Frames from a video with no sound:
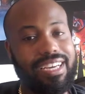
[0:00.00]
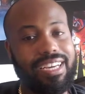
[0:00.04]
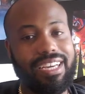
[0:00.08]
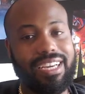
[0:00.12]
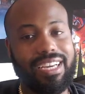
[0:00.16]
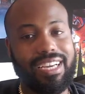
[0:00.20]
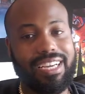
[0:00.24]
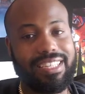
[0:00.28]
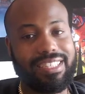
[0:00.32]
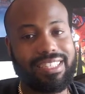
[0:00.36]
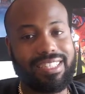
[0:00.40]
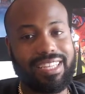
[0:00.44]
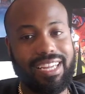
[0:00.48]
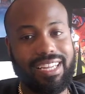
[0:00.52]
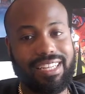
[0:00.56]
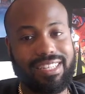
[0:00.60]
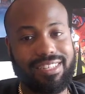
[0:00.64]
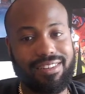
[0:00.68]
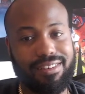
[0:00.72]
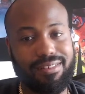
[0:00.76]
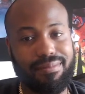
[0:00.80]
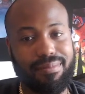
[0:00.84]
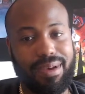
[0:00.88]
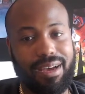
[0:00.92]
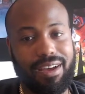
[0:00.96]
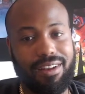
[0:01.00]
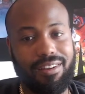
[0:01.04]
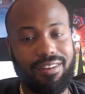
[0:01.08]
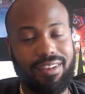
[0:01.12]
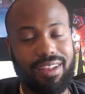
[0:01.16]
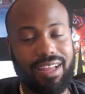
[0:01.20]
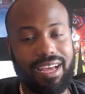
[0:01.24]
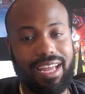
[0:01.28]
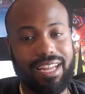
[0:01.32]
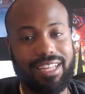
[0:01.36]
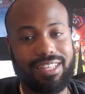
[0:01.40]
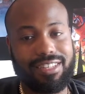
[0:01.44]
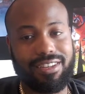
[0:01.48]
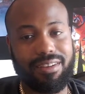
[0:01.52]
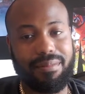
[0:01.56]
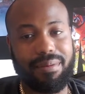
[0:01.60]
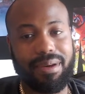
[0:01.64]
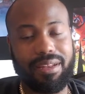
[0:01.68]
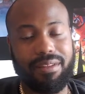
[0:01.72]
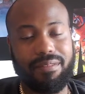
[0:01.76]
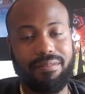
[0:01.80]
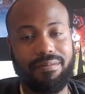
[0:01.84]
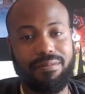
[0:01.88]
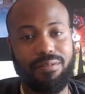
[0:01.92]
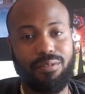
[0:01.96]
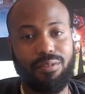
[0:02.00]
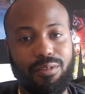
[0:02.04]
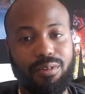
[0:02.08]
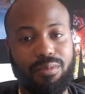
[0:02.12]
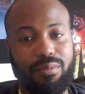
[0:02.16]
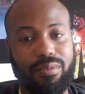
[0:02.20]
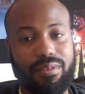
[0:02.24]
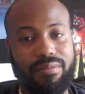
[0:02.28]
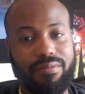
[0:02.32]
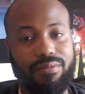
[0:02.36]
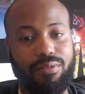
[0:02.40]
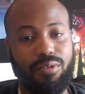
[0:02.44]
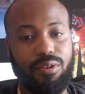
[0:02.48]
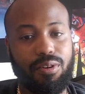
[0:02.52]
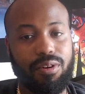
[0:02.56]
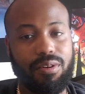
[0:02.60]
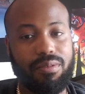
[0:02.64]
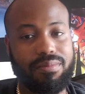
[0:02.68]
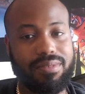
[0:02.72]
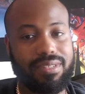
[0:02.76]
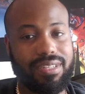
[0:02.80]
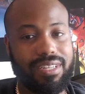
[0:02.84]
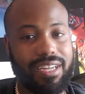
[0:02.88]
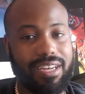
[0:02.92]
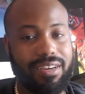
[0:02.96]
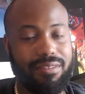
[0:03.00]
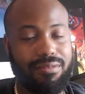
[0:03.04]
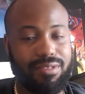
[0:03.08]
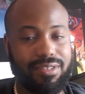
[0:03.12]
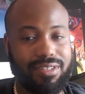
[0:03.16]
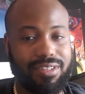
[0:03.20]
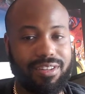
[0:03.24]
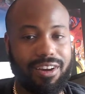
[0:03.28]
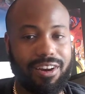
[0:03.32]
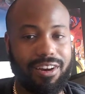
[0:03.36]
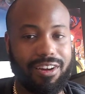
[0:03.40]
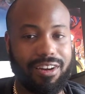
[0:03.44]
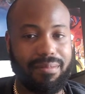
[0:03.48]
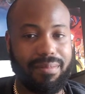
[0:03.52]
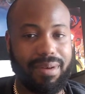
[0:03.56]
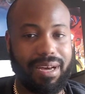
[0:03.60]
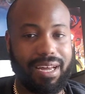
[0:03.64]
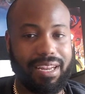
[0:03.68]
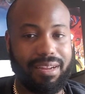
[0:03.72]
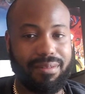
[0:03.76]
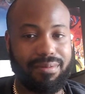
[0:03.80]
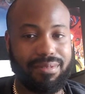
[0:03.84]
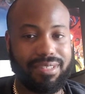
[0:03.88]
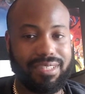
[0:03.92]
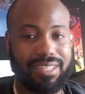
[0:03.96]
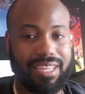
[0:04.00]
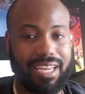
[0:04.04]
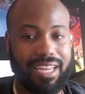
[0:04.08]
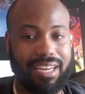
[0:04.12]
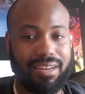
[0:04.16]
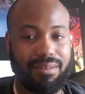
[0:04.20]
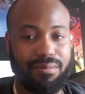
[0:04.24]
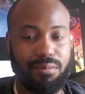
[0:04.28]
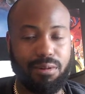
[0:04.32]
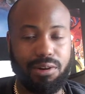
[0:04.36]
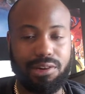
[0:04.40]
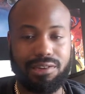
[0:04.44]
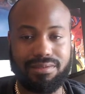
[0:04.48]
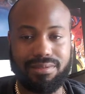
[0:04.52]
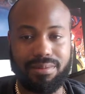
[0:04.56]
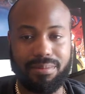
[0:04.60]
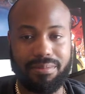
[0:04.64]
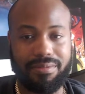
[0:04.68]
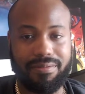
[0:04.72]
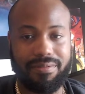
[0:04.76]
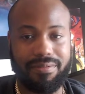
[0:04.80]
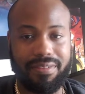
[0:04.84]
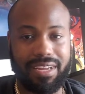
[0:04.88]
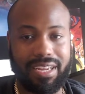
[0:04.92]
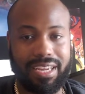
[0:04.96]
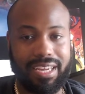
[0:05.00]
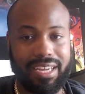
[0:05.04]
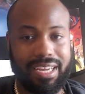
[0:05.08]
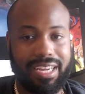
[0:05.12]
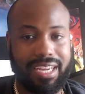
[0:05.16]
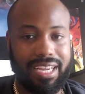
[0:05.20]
He said something about online, they talk about when Forbes was talking about, they were saying the Will Smith effect.